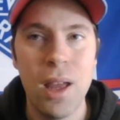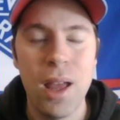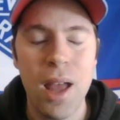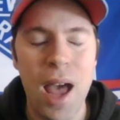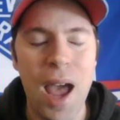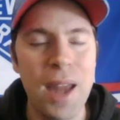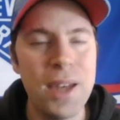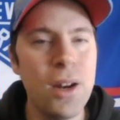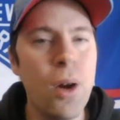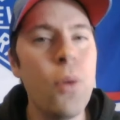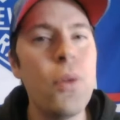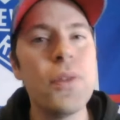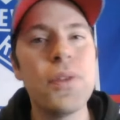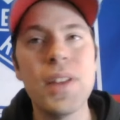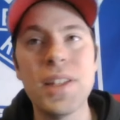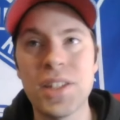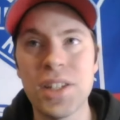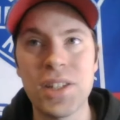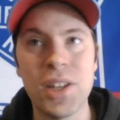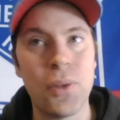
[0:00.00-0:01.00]
I know that
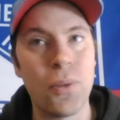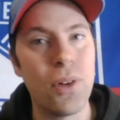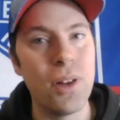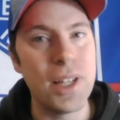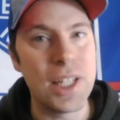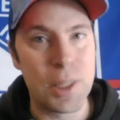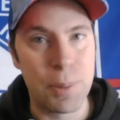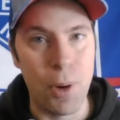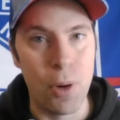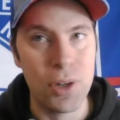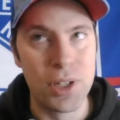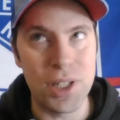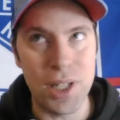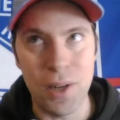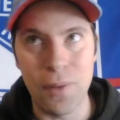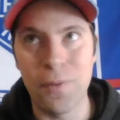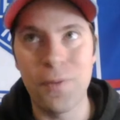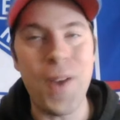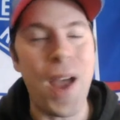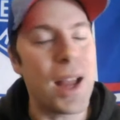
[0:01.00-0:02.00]
this isn't really supposed
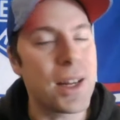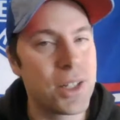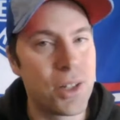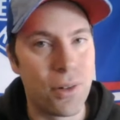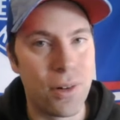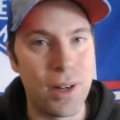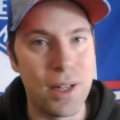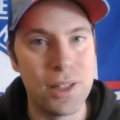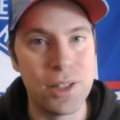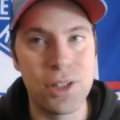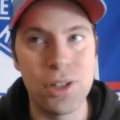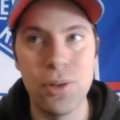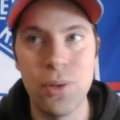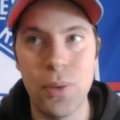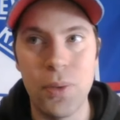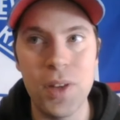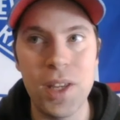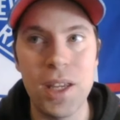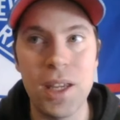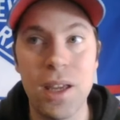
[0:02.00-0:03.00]
to factor into
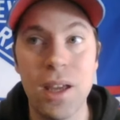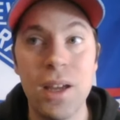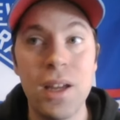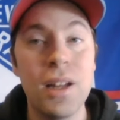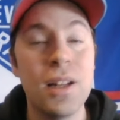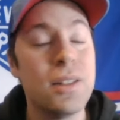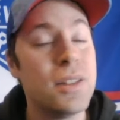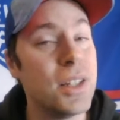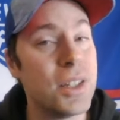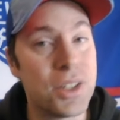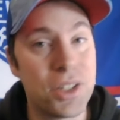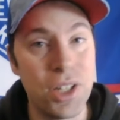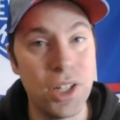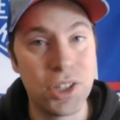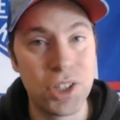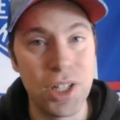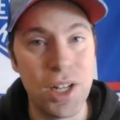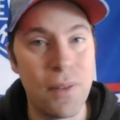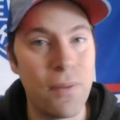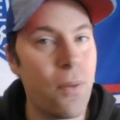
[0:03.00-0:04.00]
the
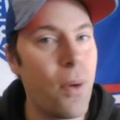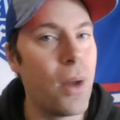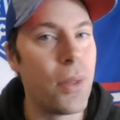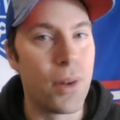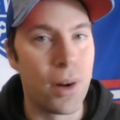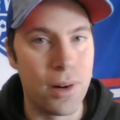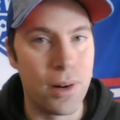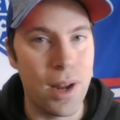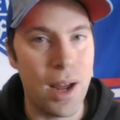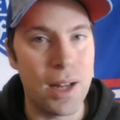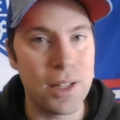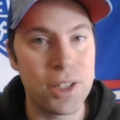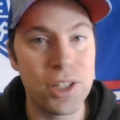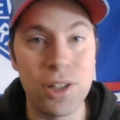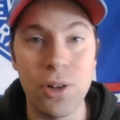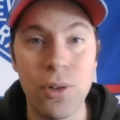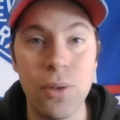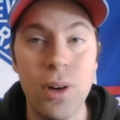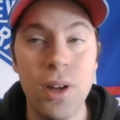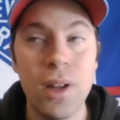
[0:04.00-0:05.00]
decision of whether or not
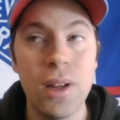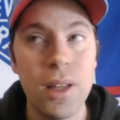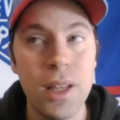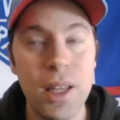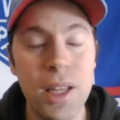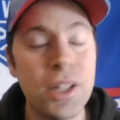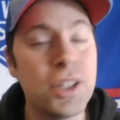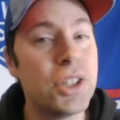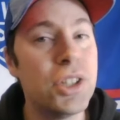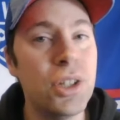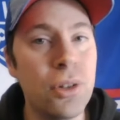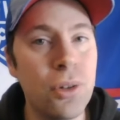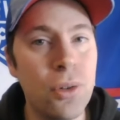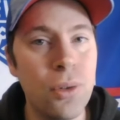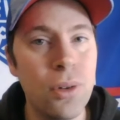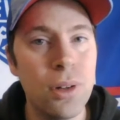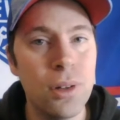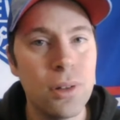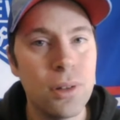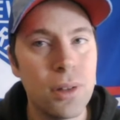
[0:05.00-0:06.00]
to
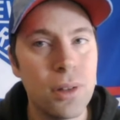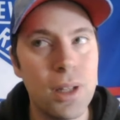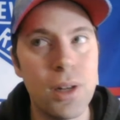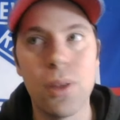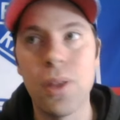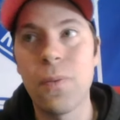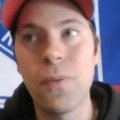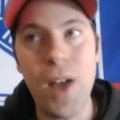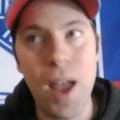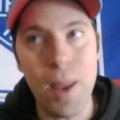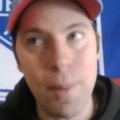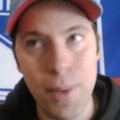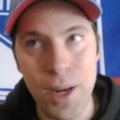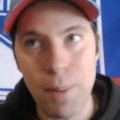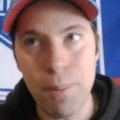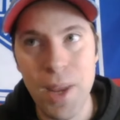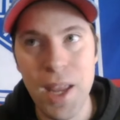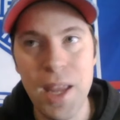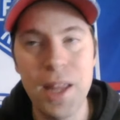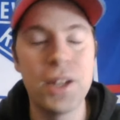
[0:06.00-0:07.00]
issue, the 5-minute
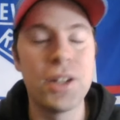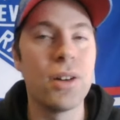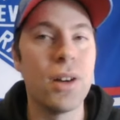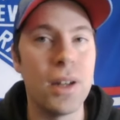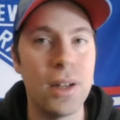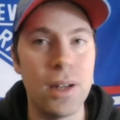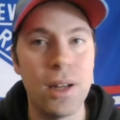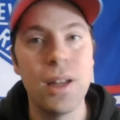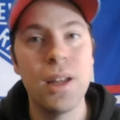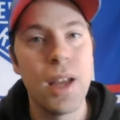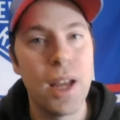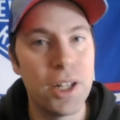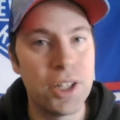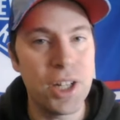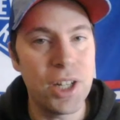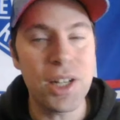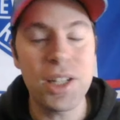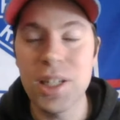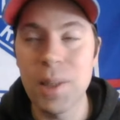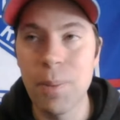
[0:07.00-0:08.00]
major and
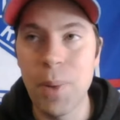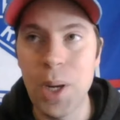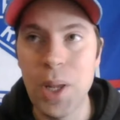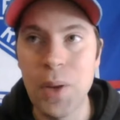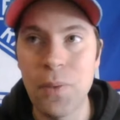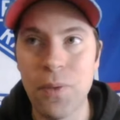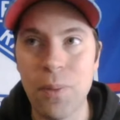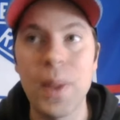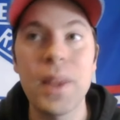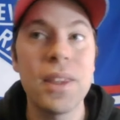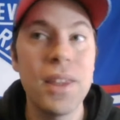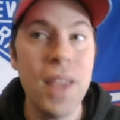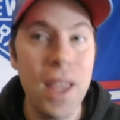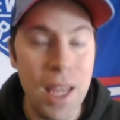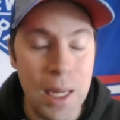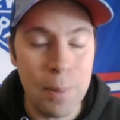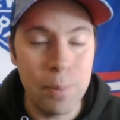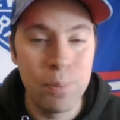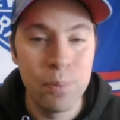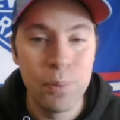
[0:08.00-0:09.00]
eject somebody from the
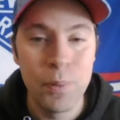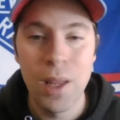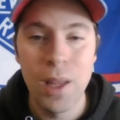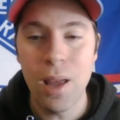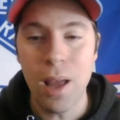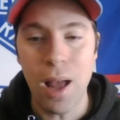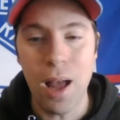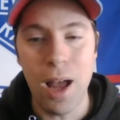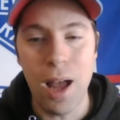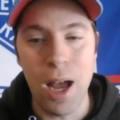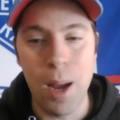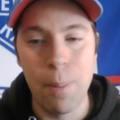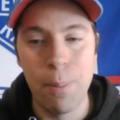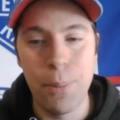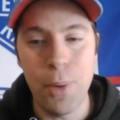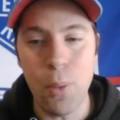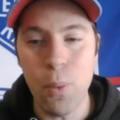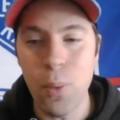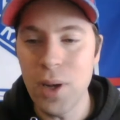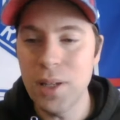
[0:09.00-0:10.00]
game.
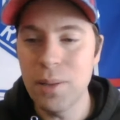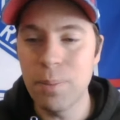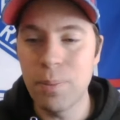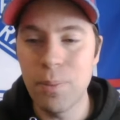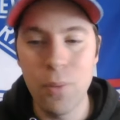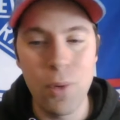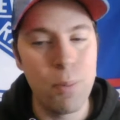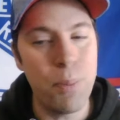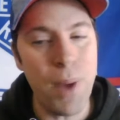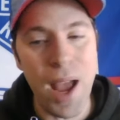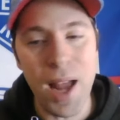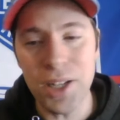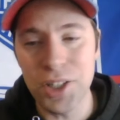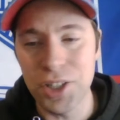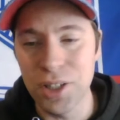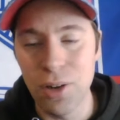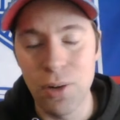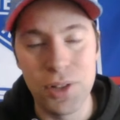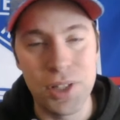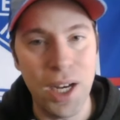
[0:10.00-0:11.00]
But when
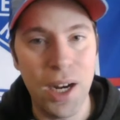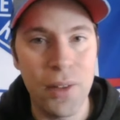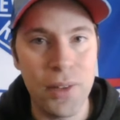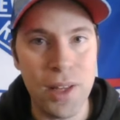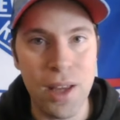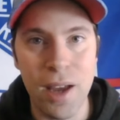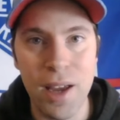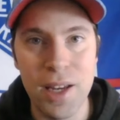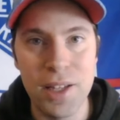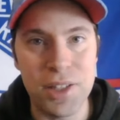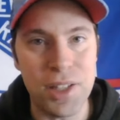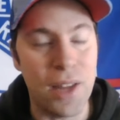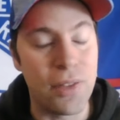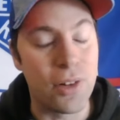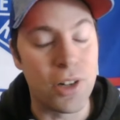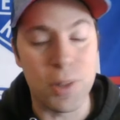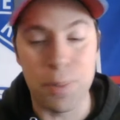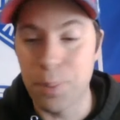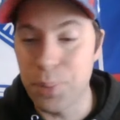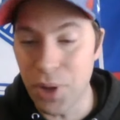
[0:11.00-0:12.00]
Bashan goes down the ice and
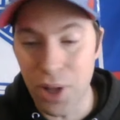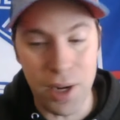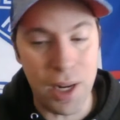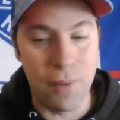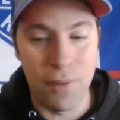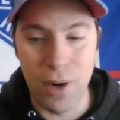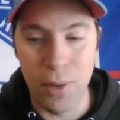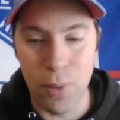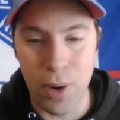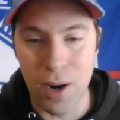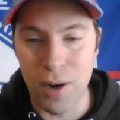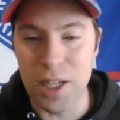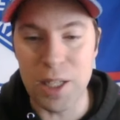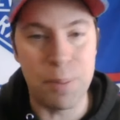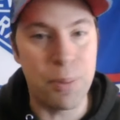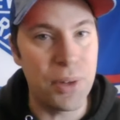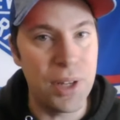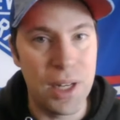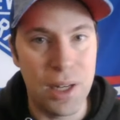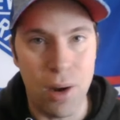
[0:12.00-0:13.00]
there's blood everywhere, he's
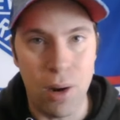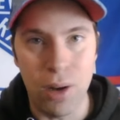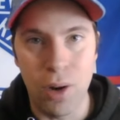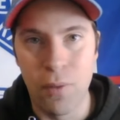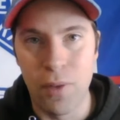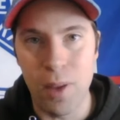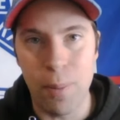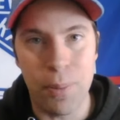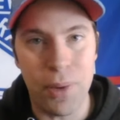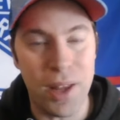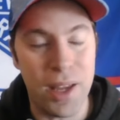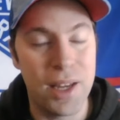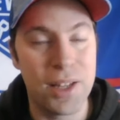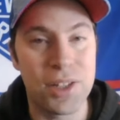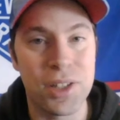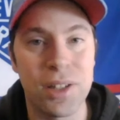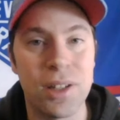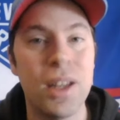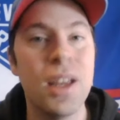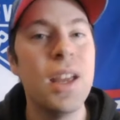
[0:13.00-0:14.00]
bleeding all over the place
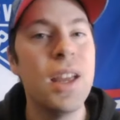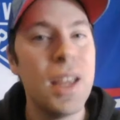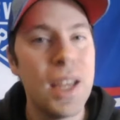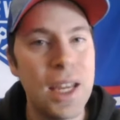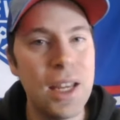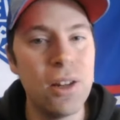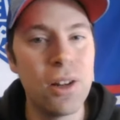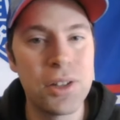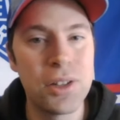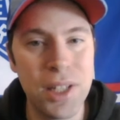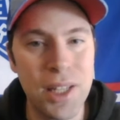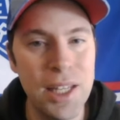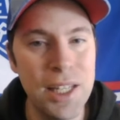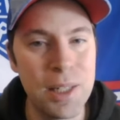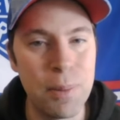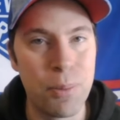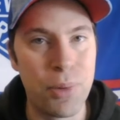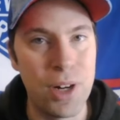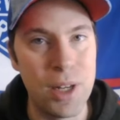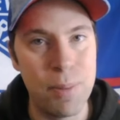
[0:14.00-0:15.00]
and he looks like he's
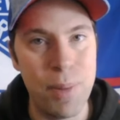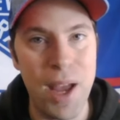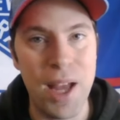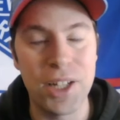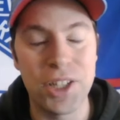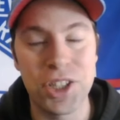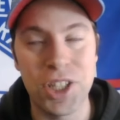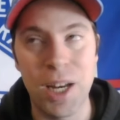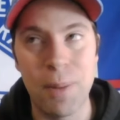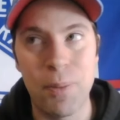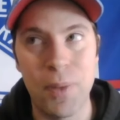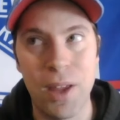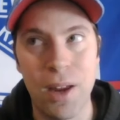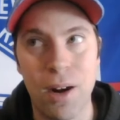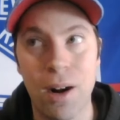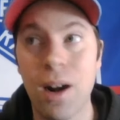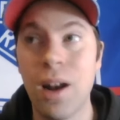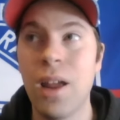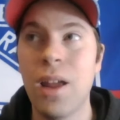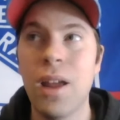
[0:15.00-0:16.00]
in pretty bad shape
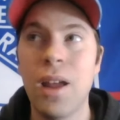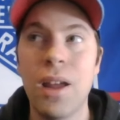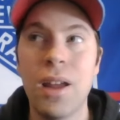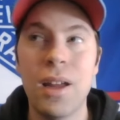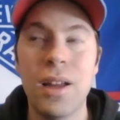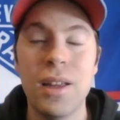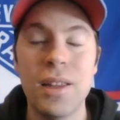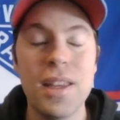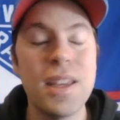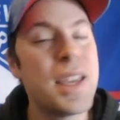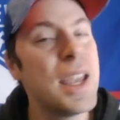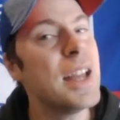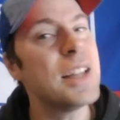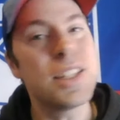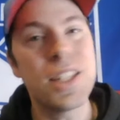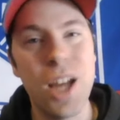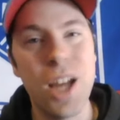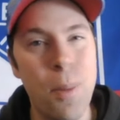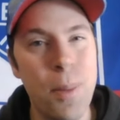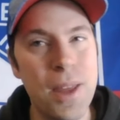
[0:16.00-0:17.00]
there. You can't
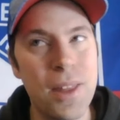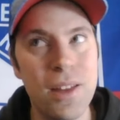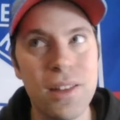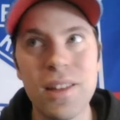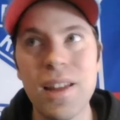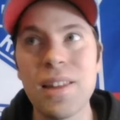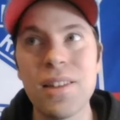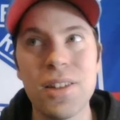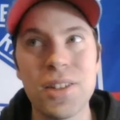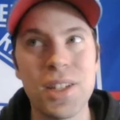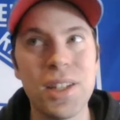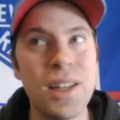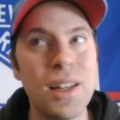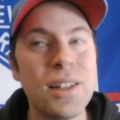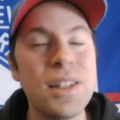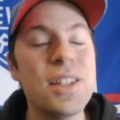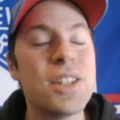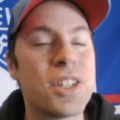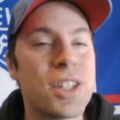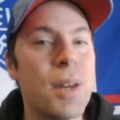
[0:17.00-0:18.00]
tell me that that doesn't at
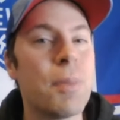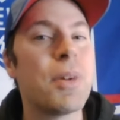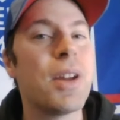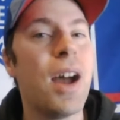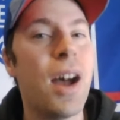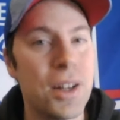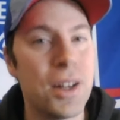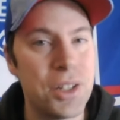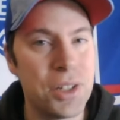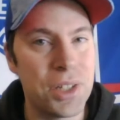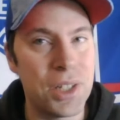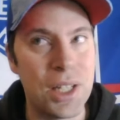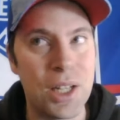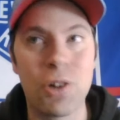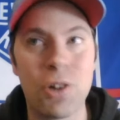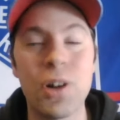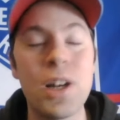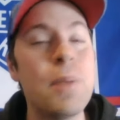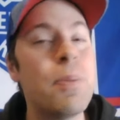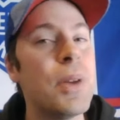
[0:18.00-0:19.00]
least subconsciously
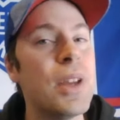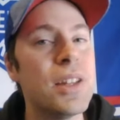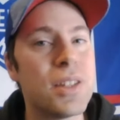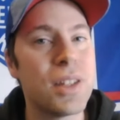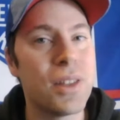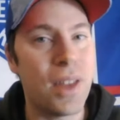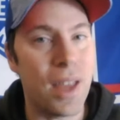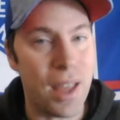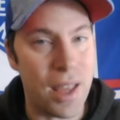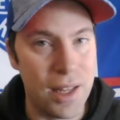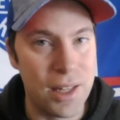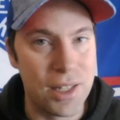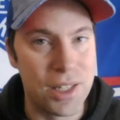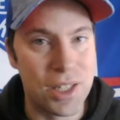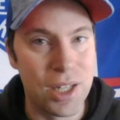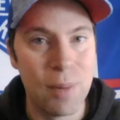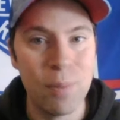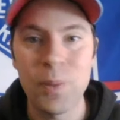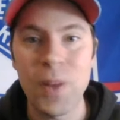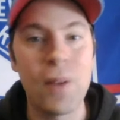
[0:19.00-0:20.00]
creep into the heads
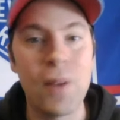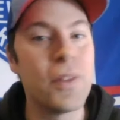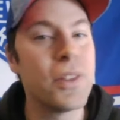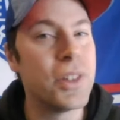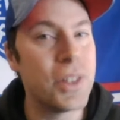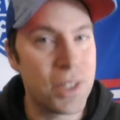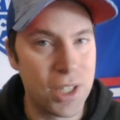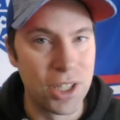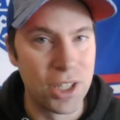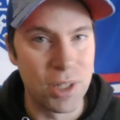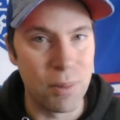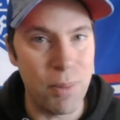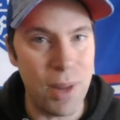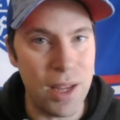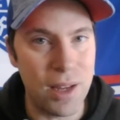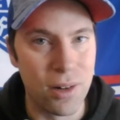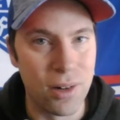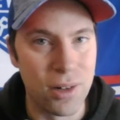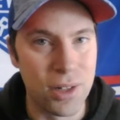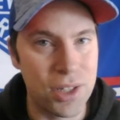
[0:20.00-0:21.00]
of the decision
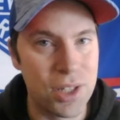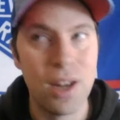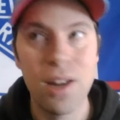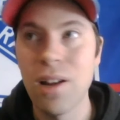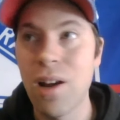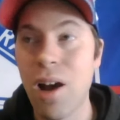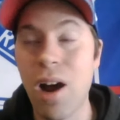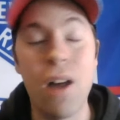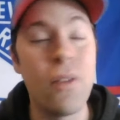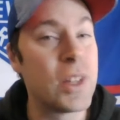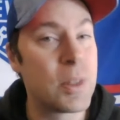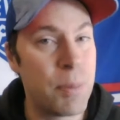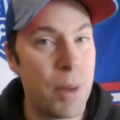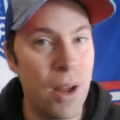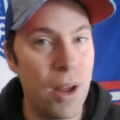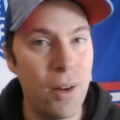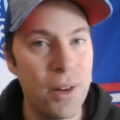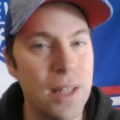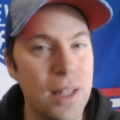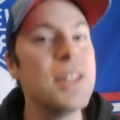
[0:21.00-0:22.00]
makers on this
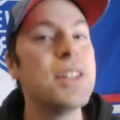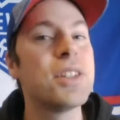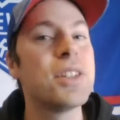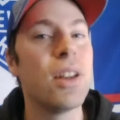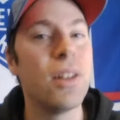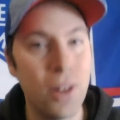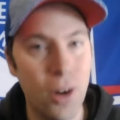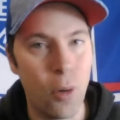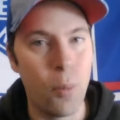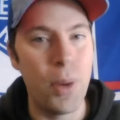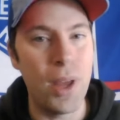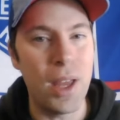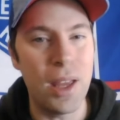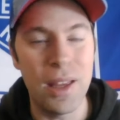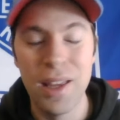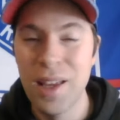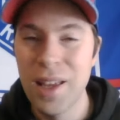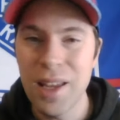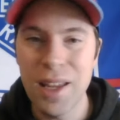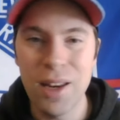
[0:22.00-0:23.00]
penalty, at least a little bit.
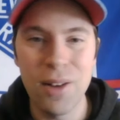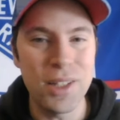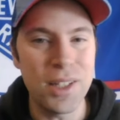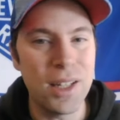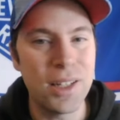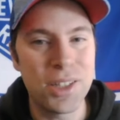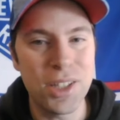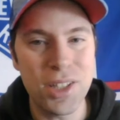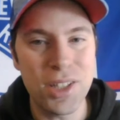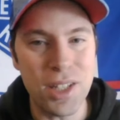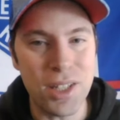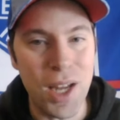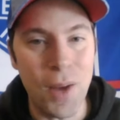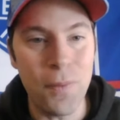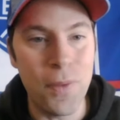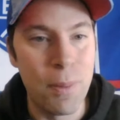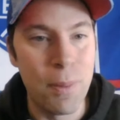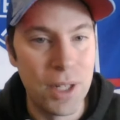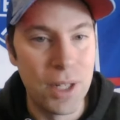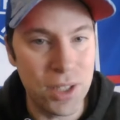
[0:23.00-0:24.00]
It's just a
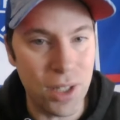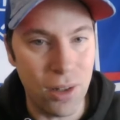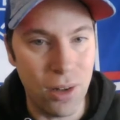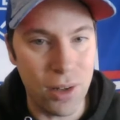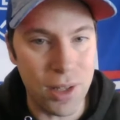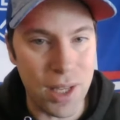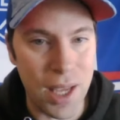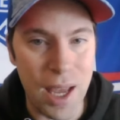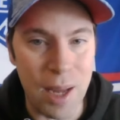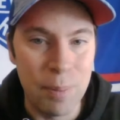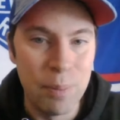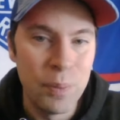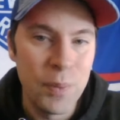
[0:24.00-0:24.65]
tough image to look at.